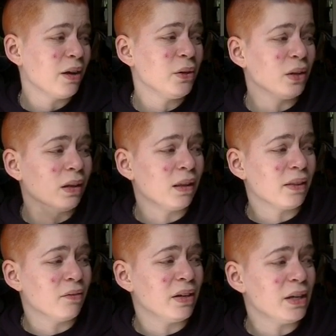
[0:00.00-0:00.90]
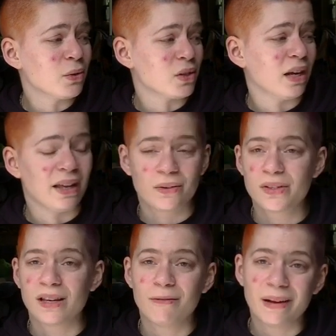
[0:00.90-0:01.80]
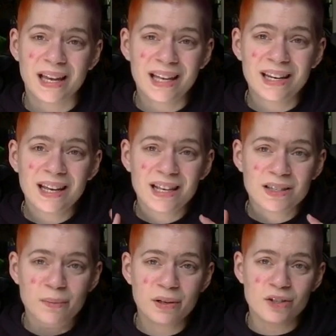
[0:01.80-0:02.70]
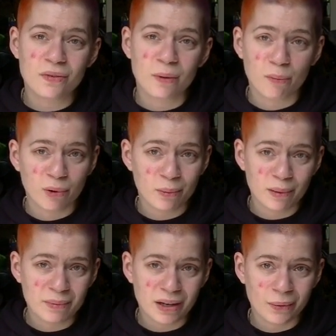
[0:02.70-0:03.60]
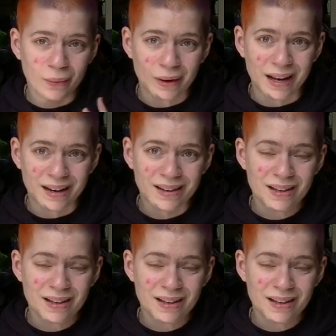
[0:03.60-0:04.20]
You can click the videos on either side of my head to binge if you're bored or bummed out, or hey,